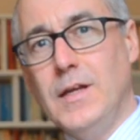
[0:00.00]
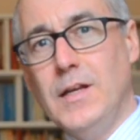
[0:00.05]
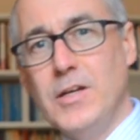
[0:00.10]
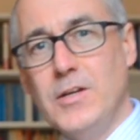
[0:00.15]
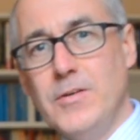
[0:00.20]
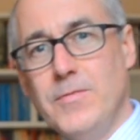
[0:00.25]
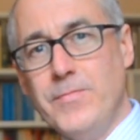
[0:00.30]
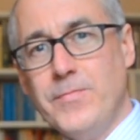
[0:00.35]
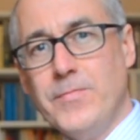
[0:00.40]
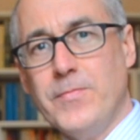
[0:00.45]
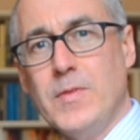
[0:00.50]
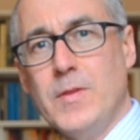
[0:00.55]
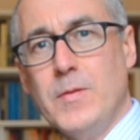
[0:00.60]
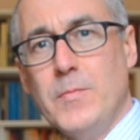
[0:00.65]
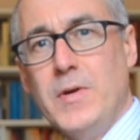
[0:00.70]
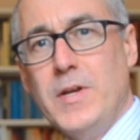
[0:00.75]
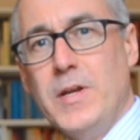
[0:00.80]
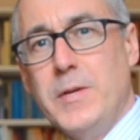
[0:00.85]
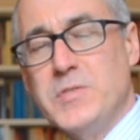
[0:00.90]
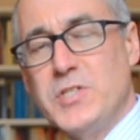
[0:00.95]
Hello,
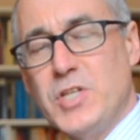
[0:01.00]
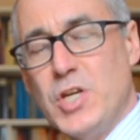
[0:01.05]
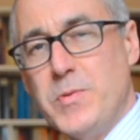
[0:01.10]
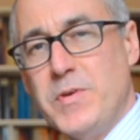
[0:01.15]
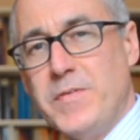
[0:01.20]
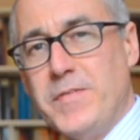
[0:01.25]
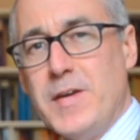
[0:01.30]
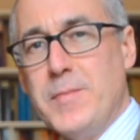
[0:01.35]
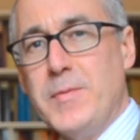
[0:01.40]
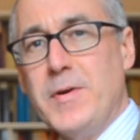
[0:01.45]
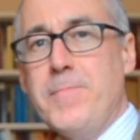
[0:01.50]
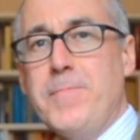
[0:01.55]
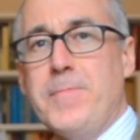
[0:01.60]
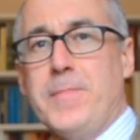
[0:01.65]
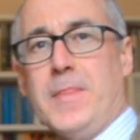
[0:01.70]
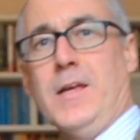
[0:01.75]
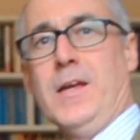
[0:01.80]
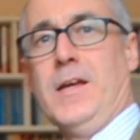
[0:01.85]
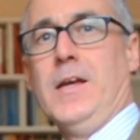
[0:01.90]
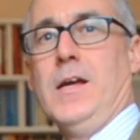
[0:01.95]
my name's Toby Faber.
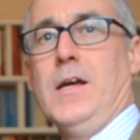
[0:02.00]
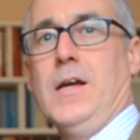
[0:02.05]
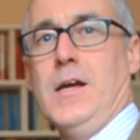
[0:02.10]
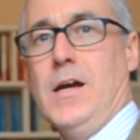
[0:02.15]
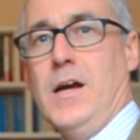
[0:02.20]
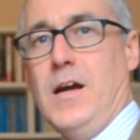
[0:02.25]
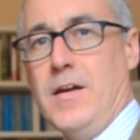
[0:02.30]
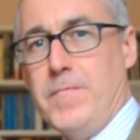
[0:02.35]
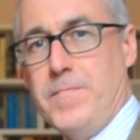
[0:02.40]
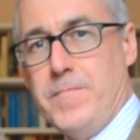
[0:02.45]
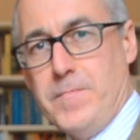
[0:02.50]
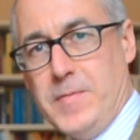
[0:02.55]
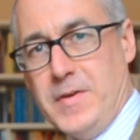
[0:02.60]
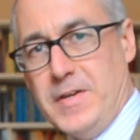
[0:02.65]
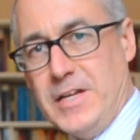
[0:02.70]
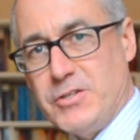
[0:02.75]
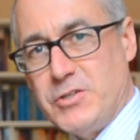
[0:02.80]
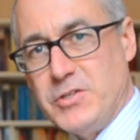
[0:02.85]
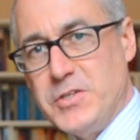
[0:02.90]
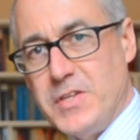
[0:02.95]
I've been
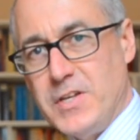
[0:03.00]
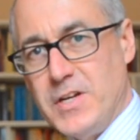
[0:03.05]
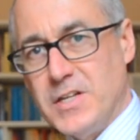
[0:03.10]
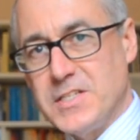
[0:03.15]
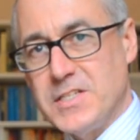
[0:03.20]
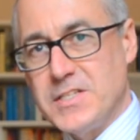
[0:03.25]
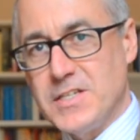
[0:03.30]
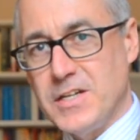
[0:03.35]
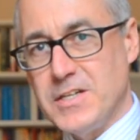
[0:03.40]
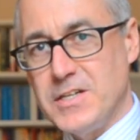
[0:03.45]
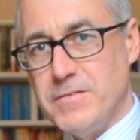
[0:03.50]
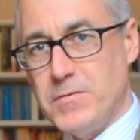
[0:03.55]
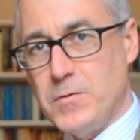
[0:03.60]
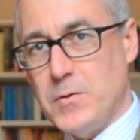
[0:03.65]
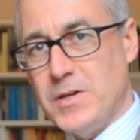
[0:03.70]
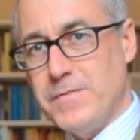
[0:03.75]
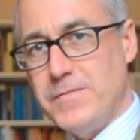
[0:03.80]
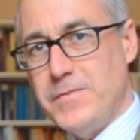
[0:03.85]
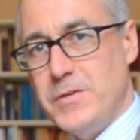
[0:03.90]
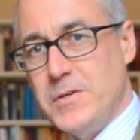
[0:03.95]
lecturing to the Art Society for
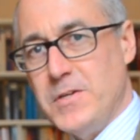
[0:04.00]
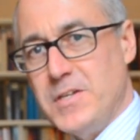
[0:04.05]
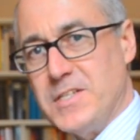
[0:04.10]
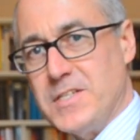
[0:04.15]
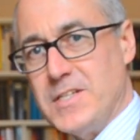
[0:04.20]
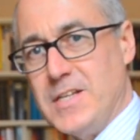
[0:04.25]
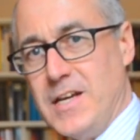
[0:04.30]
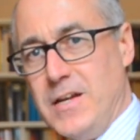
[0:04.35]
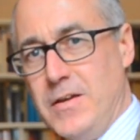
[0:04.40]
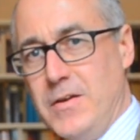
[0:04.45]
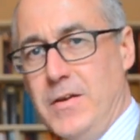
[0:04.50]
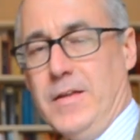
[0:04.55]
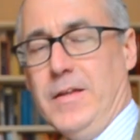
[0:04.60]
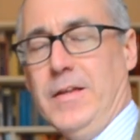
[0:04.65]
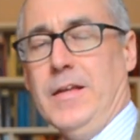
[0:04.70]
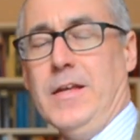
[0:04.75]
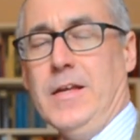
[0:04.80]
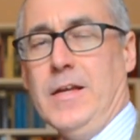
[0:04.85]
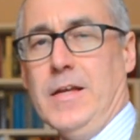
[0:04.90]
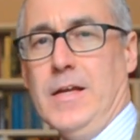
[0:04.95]
quite a few years now,
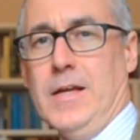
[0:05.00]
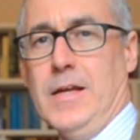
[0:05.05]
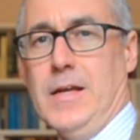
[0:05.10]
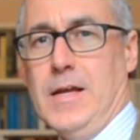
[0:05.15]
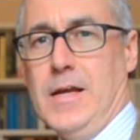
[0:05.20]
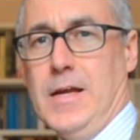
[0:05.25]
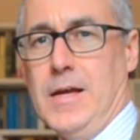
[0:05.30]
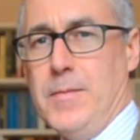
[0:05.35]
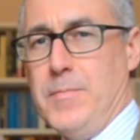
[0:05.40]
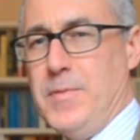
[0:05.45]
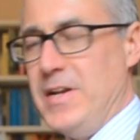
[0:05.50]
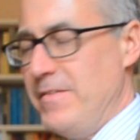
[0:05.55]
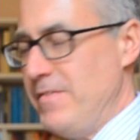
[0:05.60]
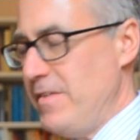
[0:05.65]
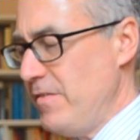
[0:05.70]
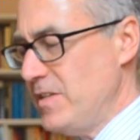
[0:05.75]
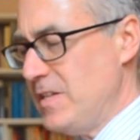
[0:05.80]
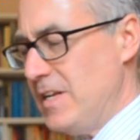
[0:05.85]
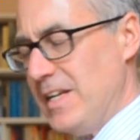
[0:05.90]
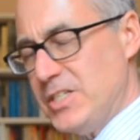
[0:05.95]
but I've
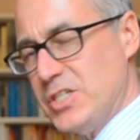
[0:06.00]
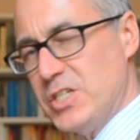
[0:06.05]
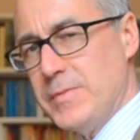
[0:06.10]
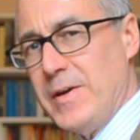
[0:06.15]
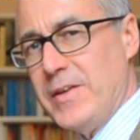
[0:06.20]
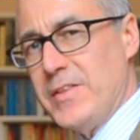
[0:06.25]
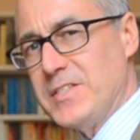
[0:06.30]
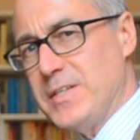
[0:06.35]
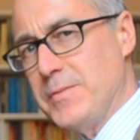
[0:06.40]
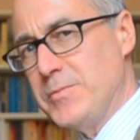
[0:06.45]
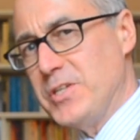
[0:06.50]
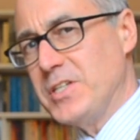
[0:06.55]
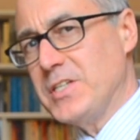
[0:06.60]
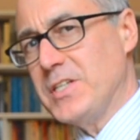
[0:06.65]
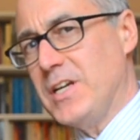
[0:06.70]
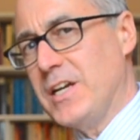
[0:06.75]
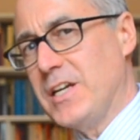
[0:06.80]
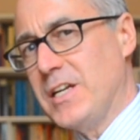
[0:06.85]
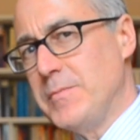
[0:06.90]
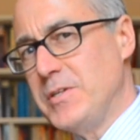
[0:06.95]
never lectured about the subject
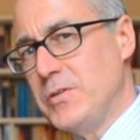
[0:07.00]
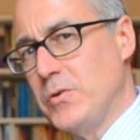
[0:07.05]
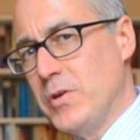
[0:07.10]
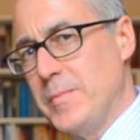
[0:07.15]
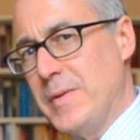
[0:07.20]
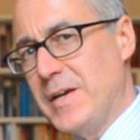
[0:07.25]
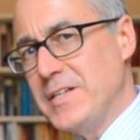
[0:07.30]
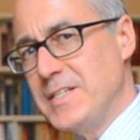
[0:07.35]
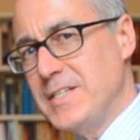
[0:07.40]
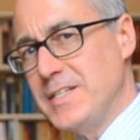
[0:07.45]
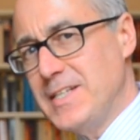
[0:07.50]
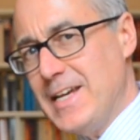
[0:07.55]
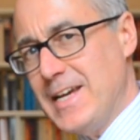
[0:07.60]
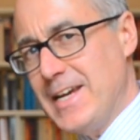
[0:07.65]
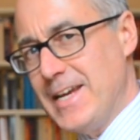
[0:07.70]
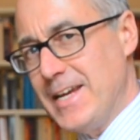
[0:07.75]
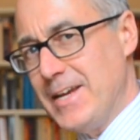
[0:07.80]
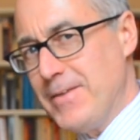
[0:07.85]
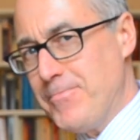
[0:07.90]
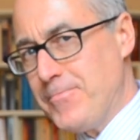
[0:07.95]
I'm going to be talking about
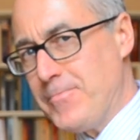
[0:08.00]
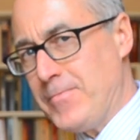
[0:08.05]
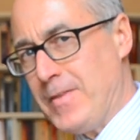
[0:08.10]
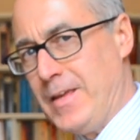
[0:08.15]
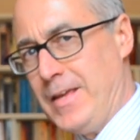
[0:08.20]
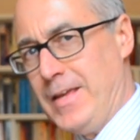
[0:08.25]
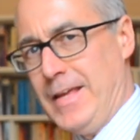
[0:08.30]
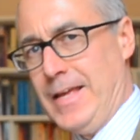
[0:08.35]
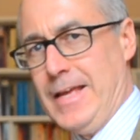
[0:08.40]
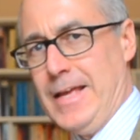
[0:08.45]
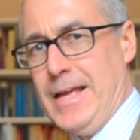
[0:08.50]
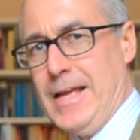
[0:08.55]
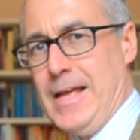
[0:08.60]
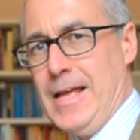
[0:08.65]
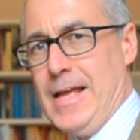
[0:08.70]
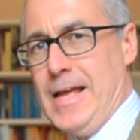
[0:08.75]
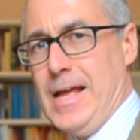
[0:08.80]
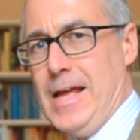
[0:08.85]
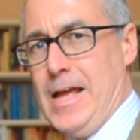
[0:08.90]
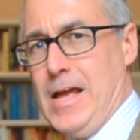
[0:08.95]
today.
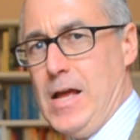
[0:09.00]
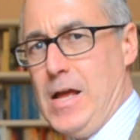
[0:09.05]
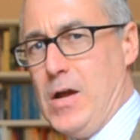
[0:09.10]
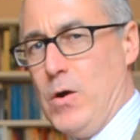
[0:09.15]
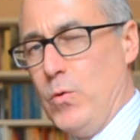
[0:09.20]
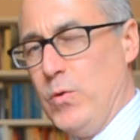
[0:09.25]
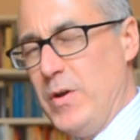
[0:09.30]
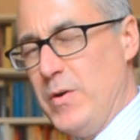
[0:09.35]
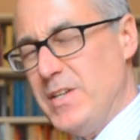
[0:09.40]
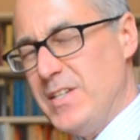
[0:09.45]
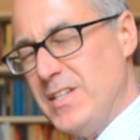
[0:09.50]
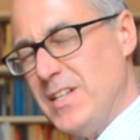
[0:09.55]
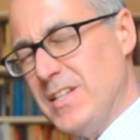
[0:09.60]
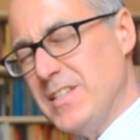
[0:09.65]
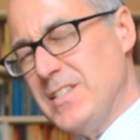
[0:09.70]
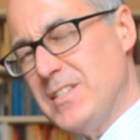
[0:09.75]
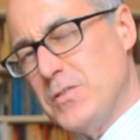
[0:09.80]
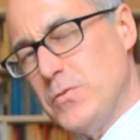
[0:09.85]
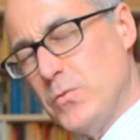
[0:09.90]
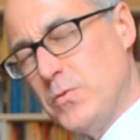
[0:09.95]
Although it
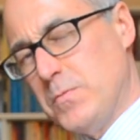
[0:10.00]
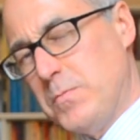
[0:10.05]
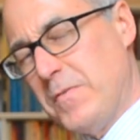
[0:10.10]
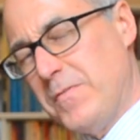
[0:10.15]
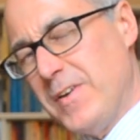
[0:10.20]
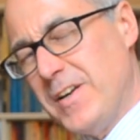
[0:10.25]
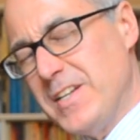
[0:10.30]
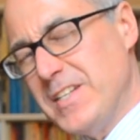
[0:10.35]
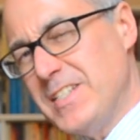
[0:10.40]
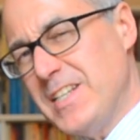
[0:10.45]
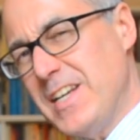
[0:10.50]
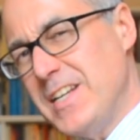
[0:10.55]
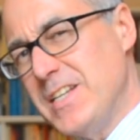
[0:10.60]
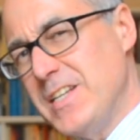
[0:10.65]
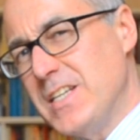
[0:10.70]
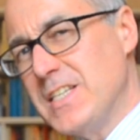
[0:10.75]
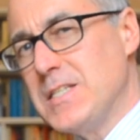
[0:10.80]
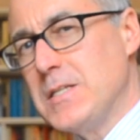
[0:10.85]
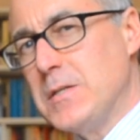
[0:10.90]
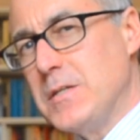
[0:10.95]
does sort of provide a
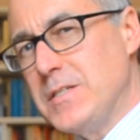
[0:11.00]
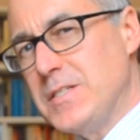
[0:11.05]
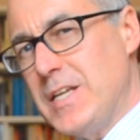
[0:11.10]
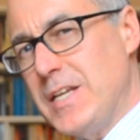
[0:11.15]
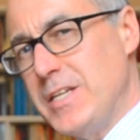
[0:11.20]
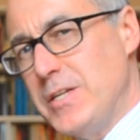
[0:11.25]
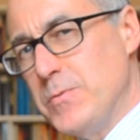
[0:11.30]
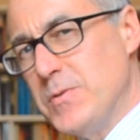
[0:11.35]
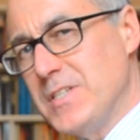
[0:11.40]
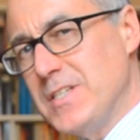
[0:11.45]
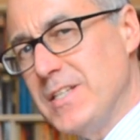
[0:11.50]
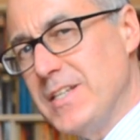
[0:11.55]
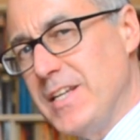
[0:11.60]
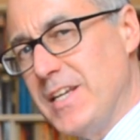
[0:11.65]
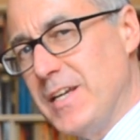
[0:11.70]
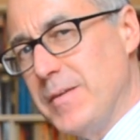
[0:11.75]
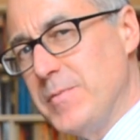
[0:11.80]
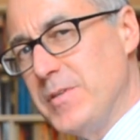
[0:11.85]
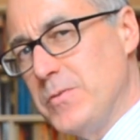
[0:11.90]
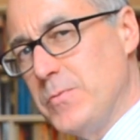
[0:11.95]
tenuous
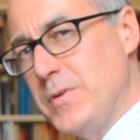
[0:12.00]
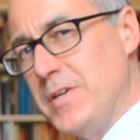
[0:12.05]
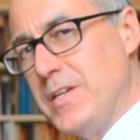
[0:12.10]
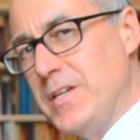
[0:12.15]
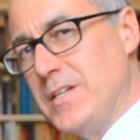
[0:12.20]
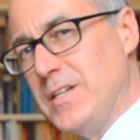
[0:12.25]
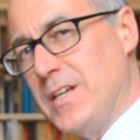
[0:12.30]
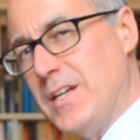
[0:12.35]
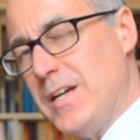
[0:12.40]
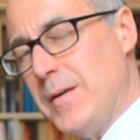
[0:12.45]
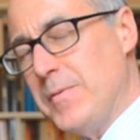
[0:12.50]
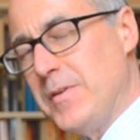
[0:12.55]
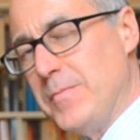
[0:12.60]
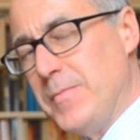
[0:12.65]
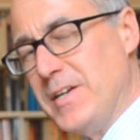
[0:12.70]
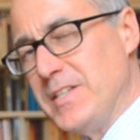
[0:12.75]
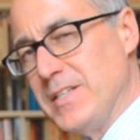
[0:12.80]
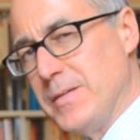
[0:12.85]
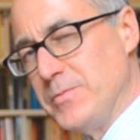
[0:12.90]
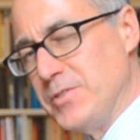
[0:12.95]
link between a couple of
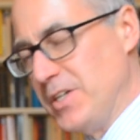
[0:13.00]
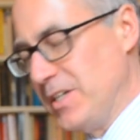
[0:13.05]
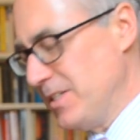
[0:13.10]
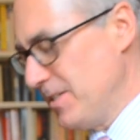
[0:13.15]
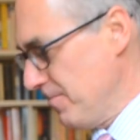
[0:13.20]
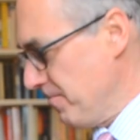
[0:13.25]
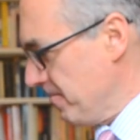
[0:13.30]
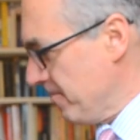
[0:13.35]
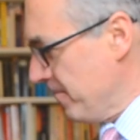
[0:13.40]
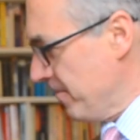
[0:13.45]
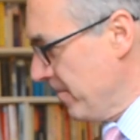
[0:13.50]
my subjects.